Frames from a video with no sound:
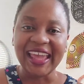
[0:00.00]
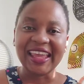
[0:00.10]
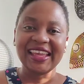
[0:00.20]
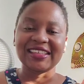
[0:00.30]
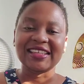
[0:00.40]

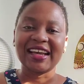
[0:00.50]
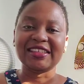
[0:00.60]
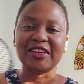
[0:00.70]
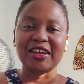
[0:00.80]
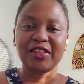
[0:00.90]
is
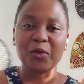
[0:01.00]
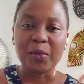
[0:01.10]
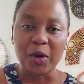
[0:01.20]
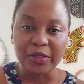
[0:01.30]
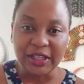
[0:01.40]
that
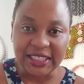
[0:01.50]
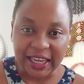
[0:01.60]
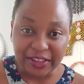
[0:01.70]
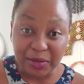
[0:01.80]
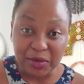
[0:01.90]
the
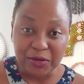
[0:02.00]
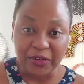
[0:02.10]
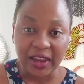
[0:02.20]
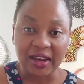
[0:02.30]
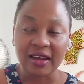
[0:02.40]
day they move
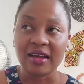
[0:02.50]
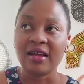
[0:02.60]
in,